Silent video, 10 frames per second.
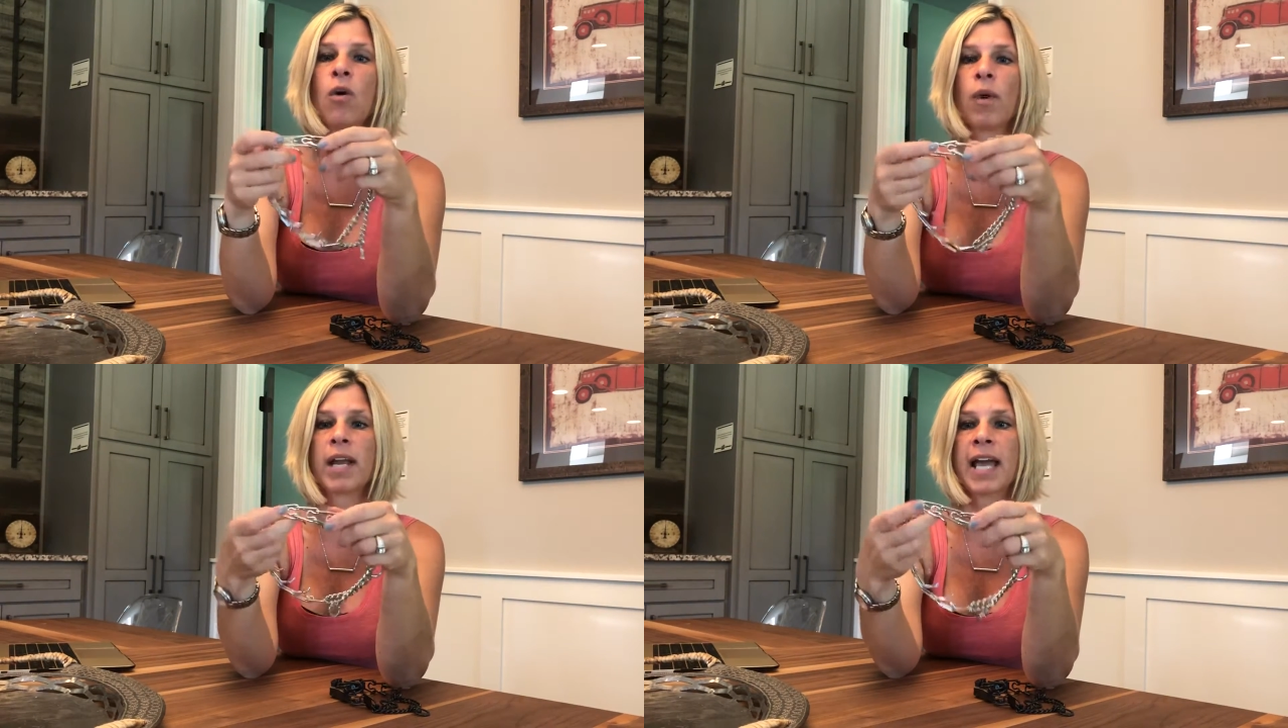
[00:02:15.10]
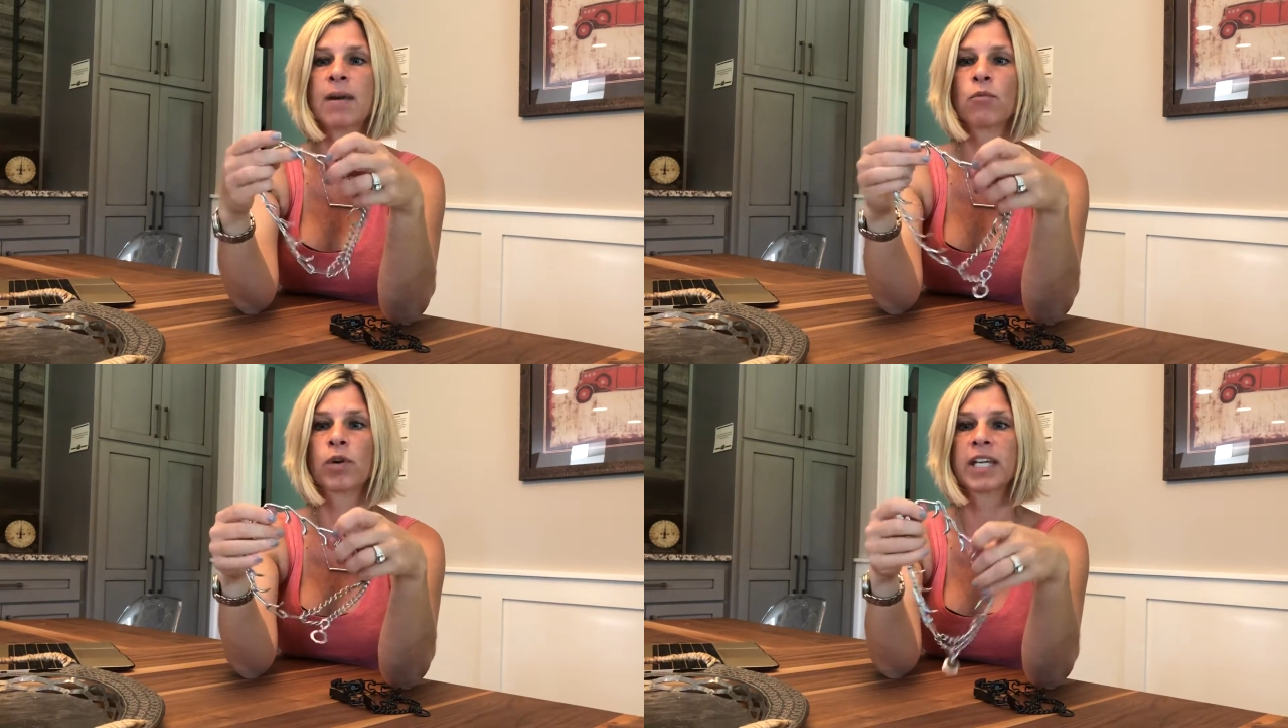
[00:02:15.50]
When I
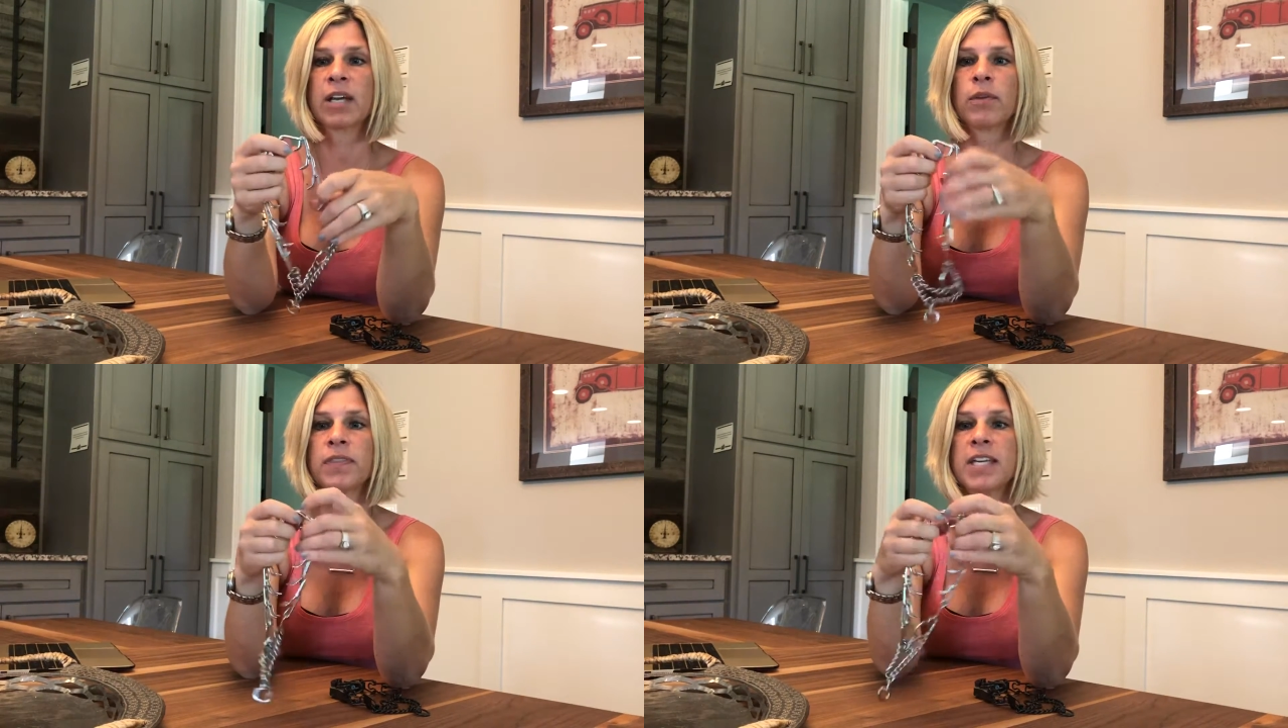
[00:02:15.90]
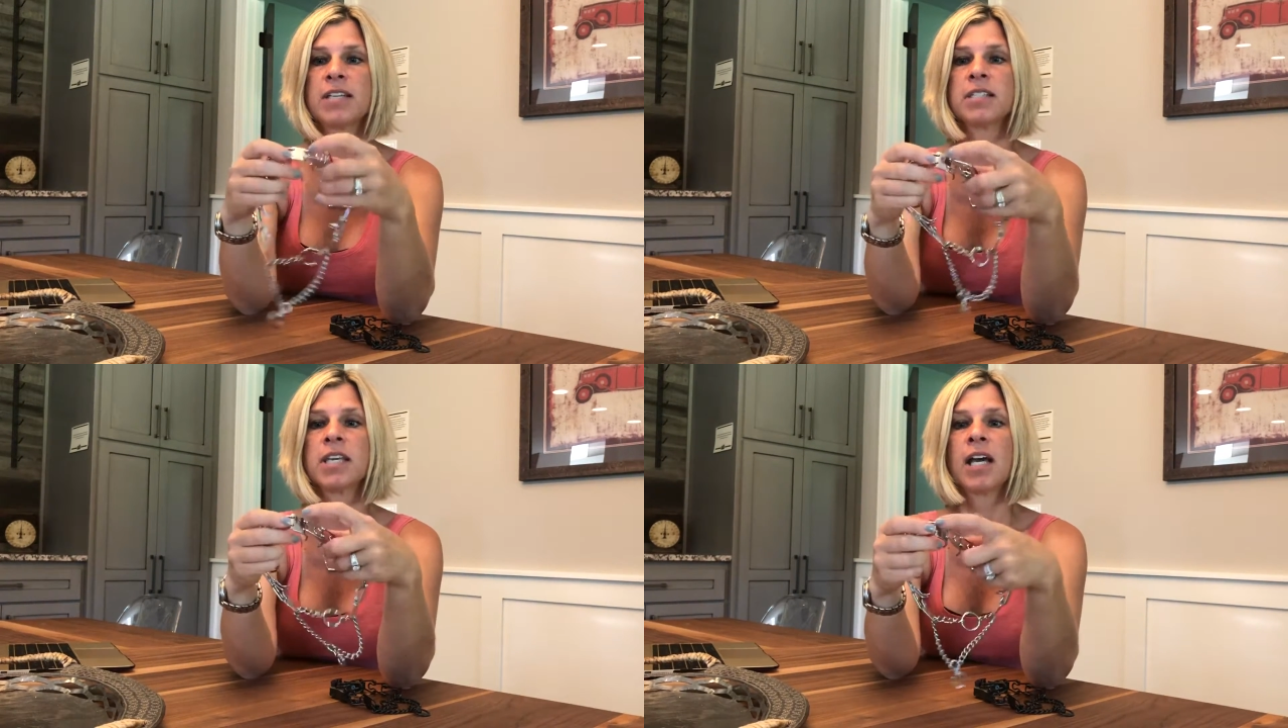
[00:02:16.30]
am working with
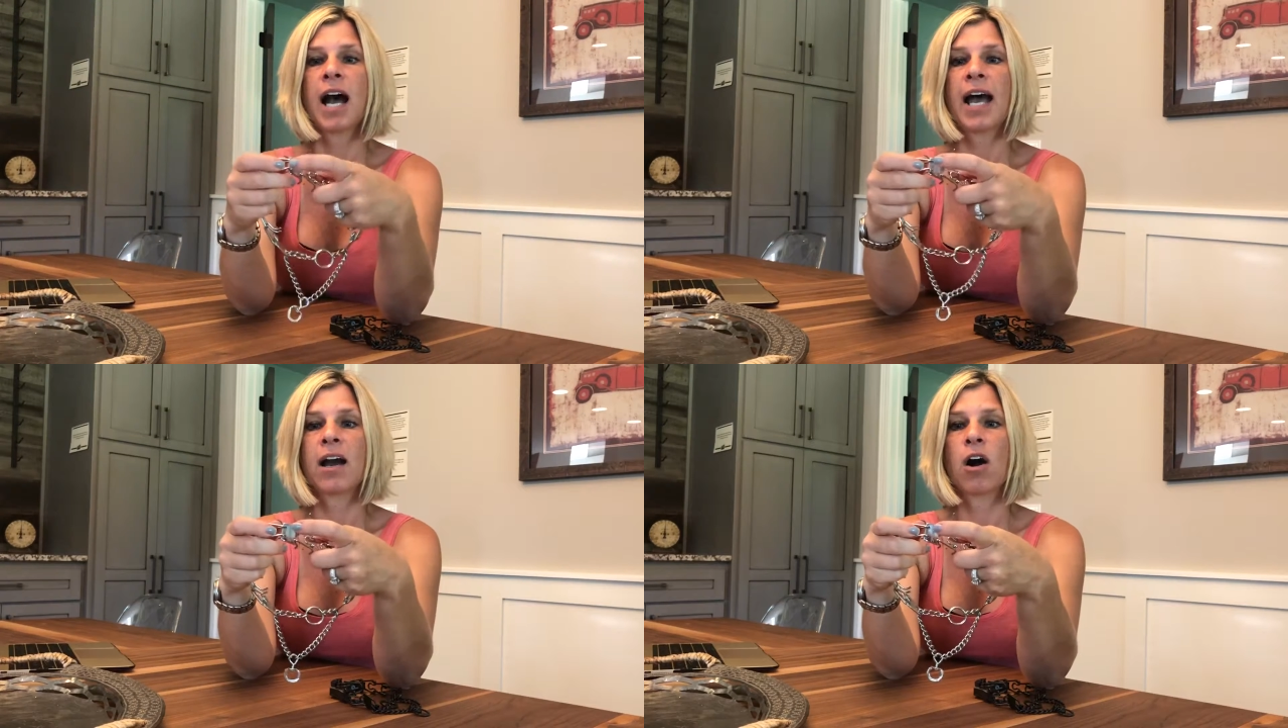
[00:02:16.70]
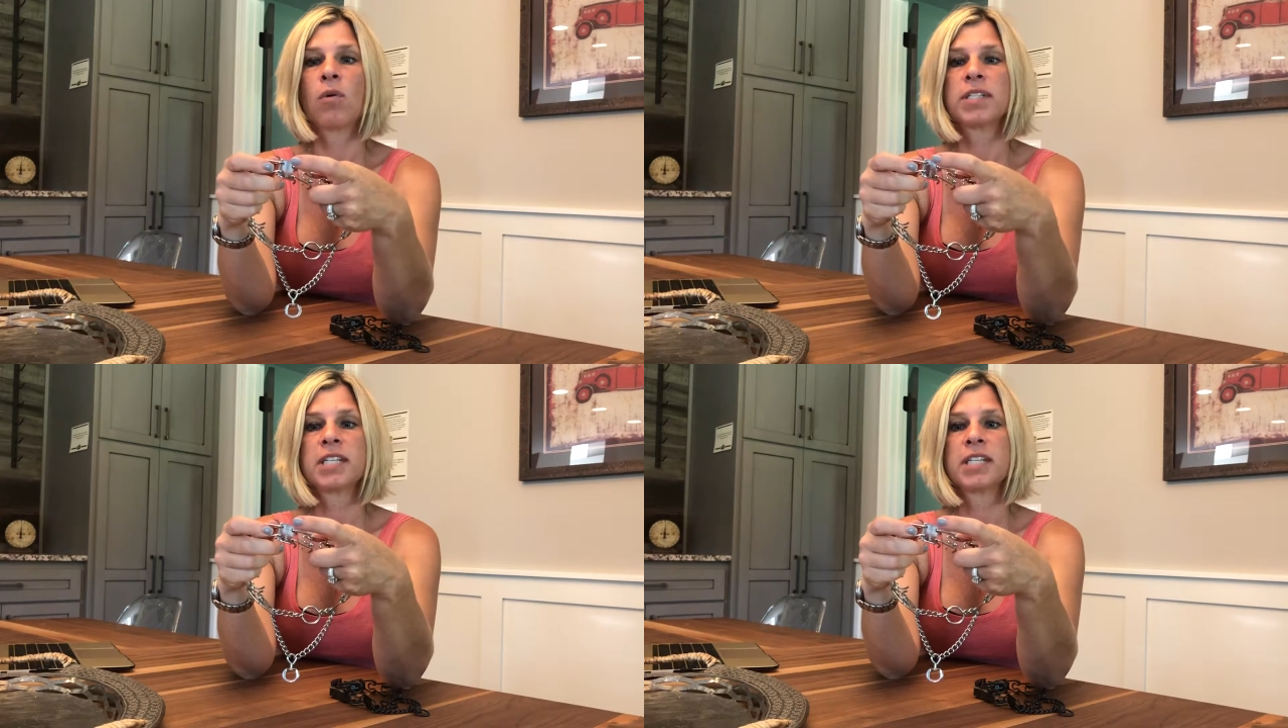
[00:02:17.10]
these, I always